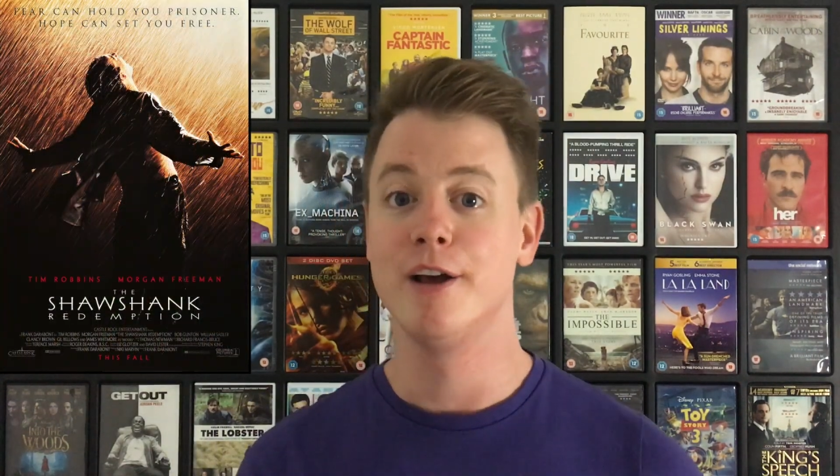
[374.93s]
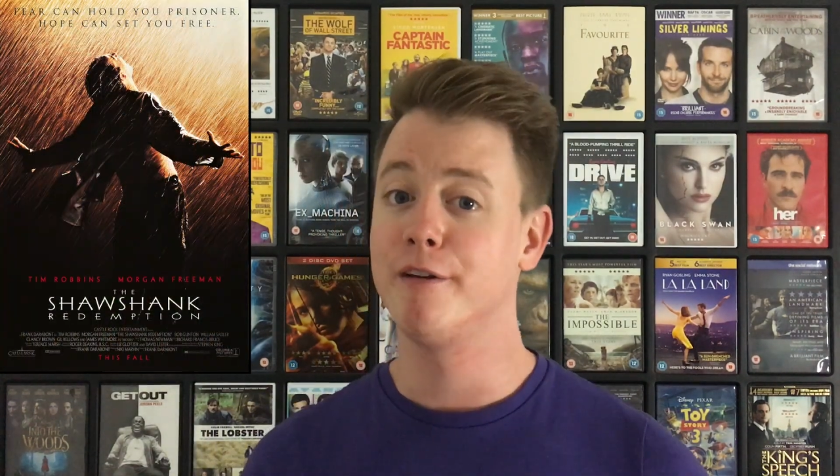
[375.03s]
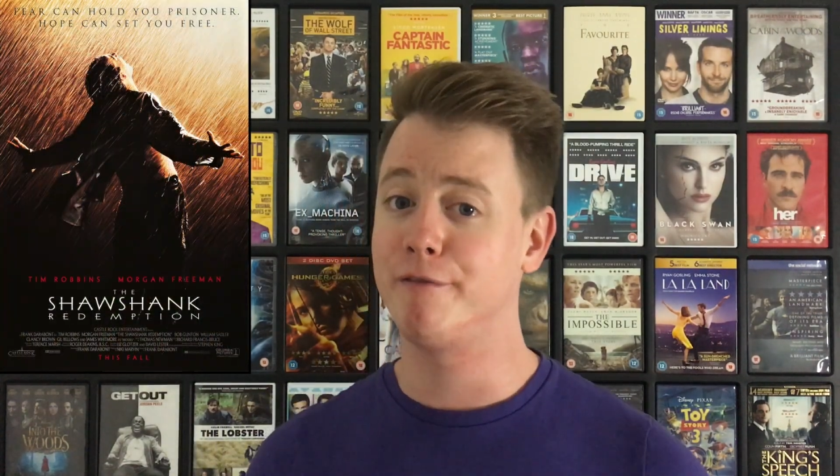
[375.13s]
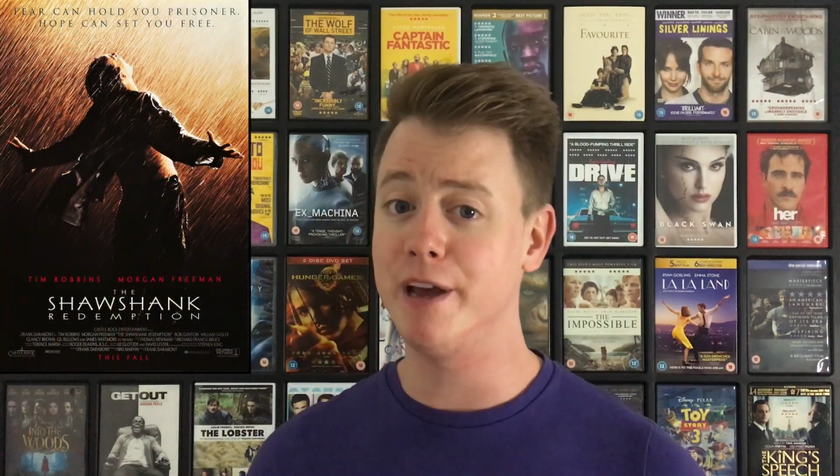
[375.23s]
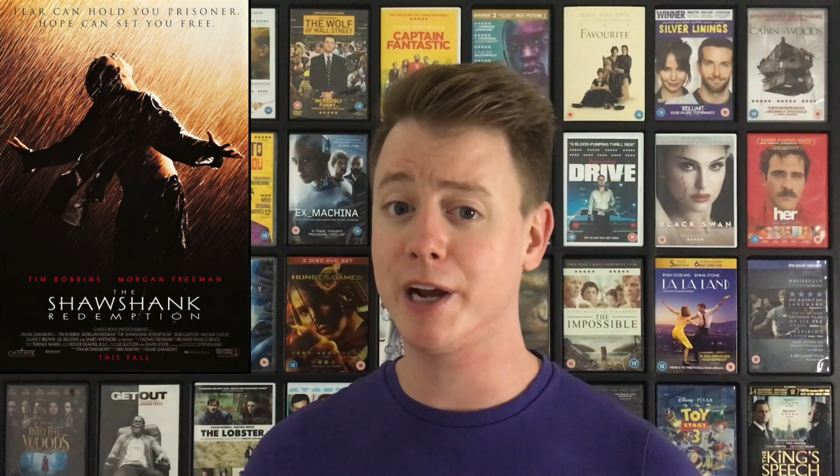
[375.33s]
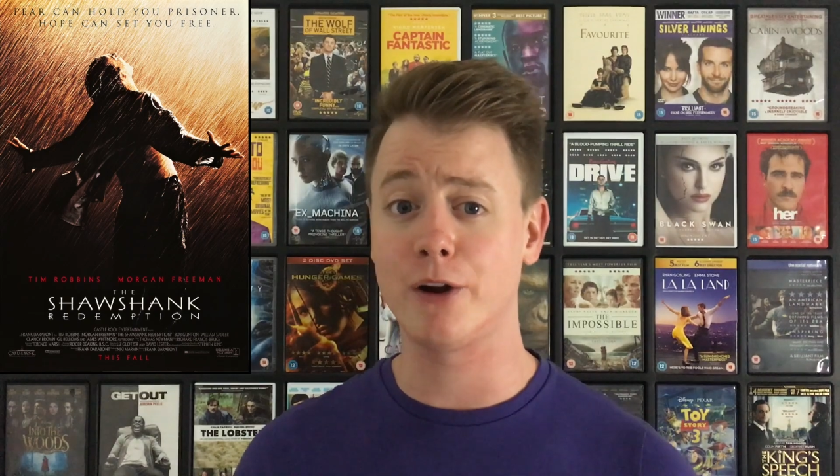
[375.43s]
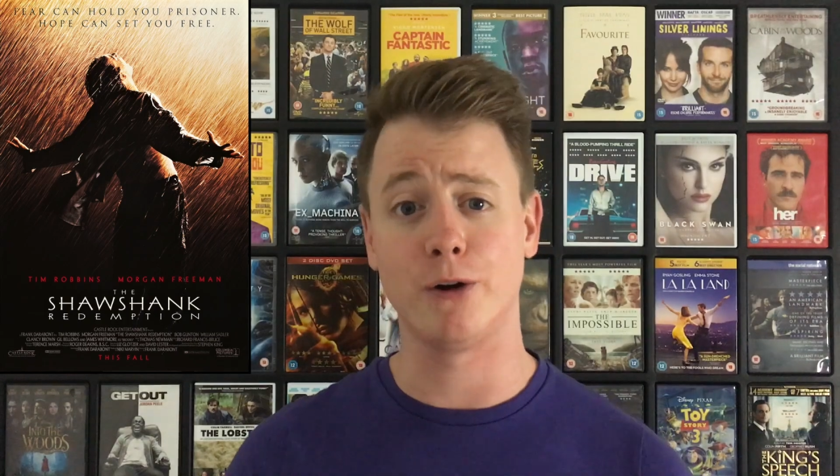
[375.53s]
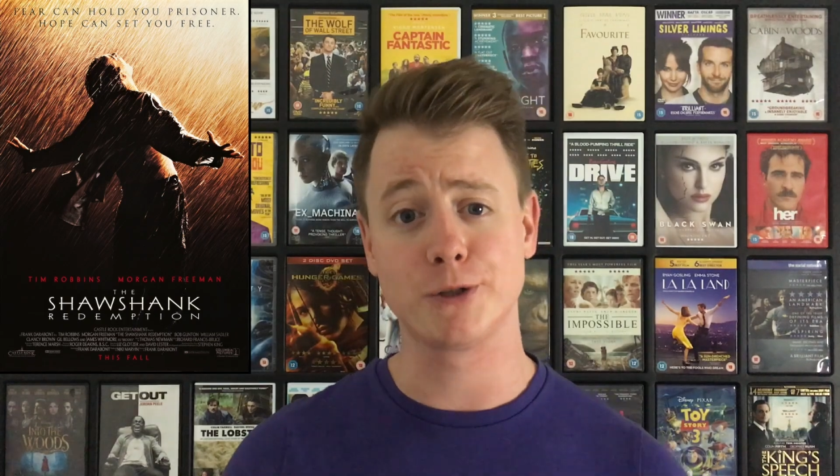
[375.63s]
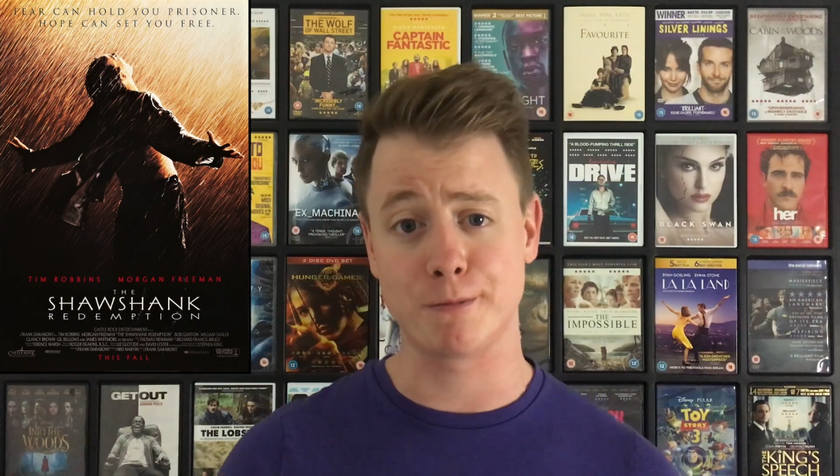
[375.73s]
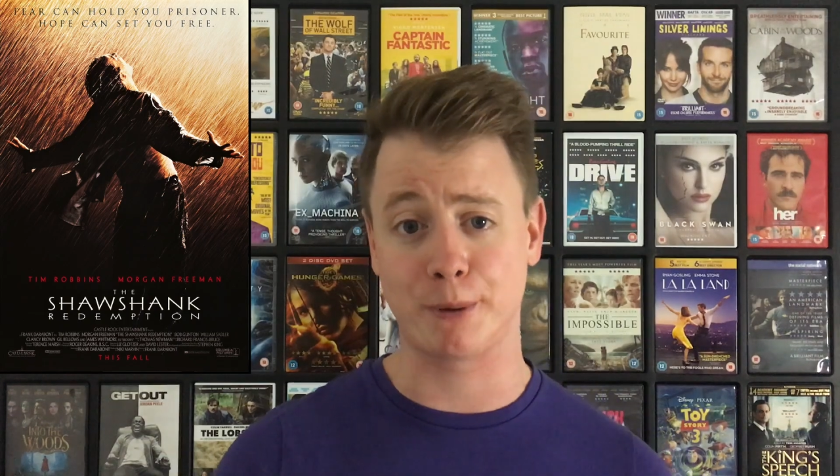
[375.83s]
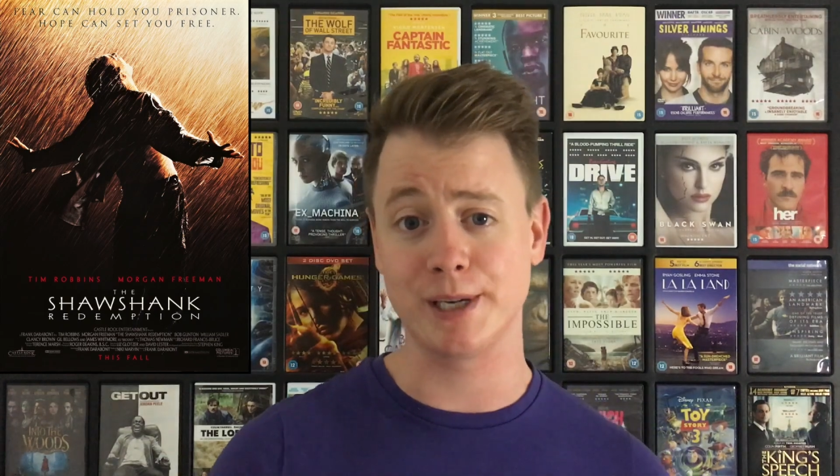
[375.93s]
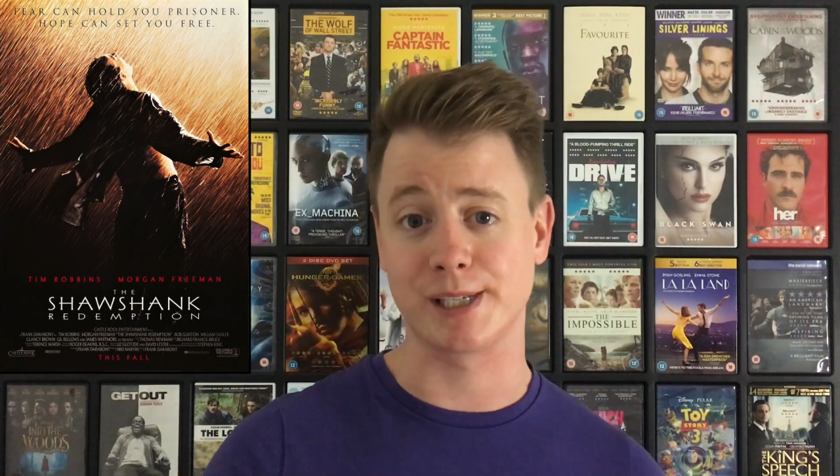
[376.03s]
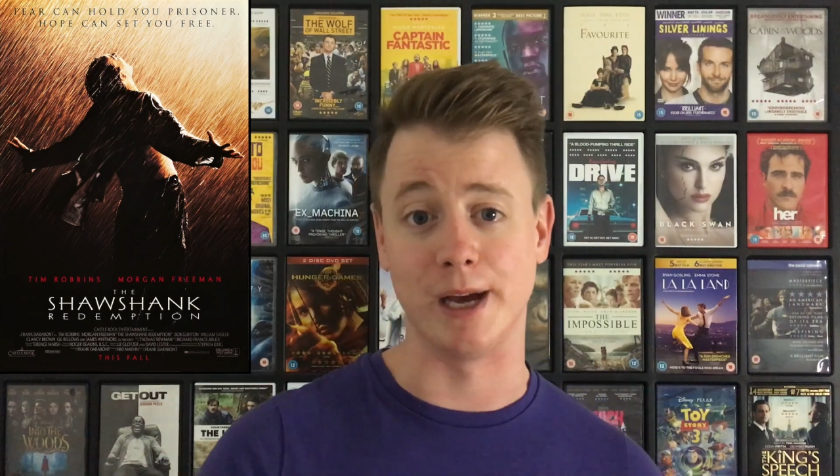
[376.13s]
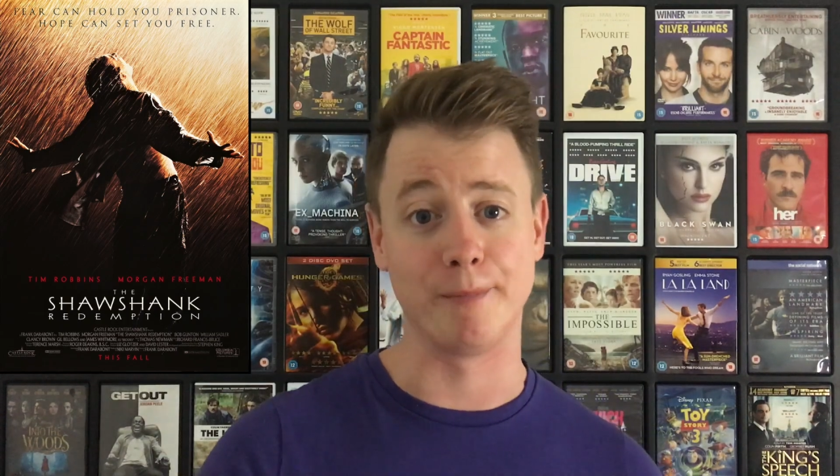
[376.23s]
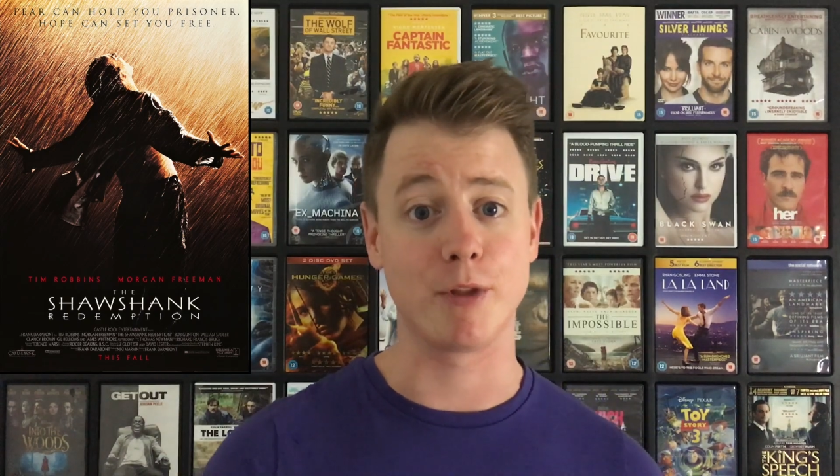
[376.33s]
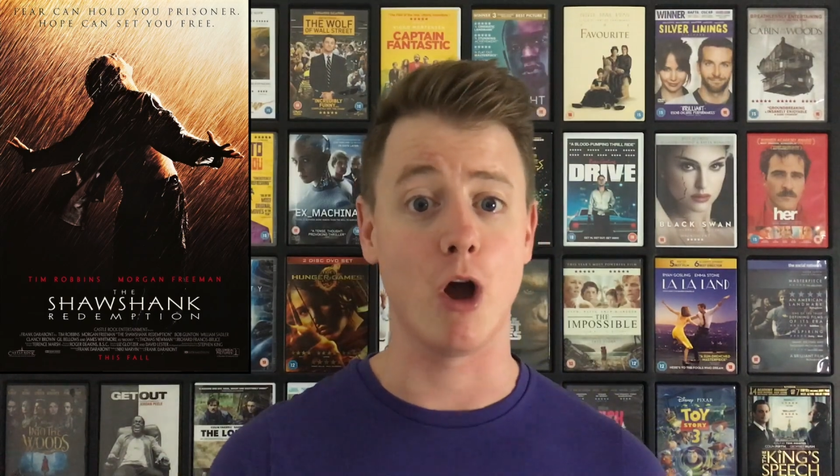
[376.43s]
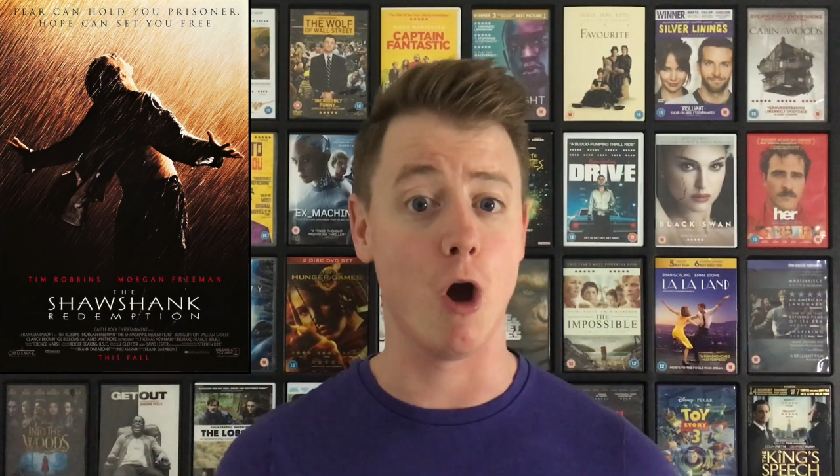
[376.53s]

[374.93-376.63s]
Fear can hold you prisoner.